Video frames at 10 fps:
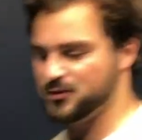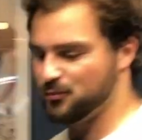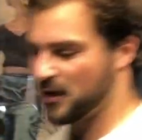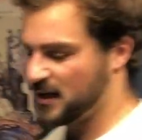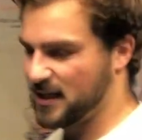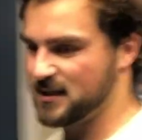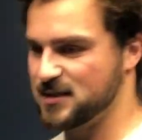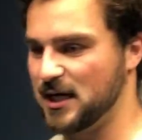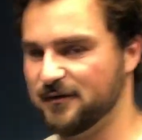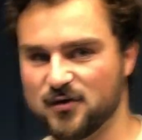to bring it
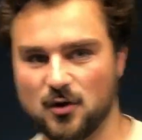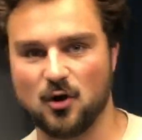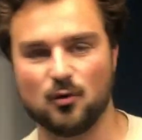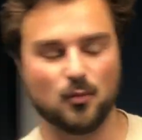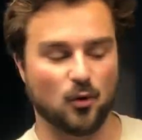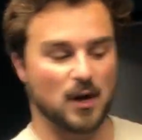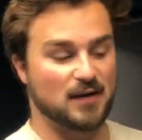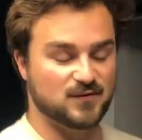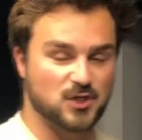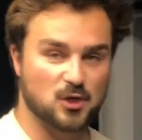inside of your home, or
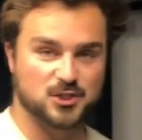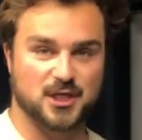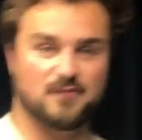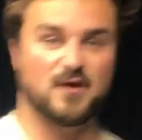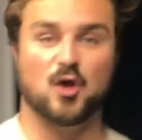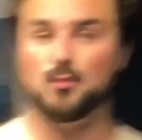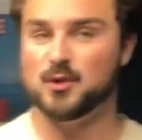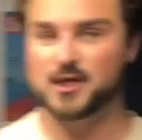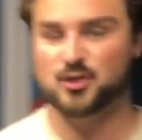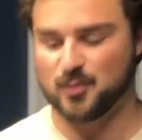have charging
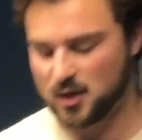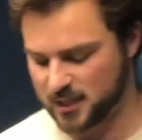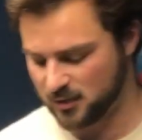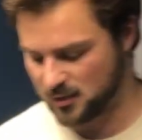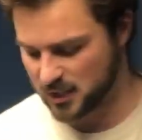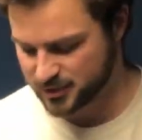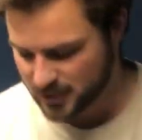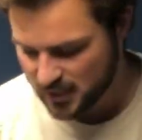available in your parking garage,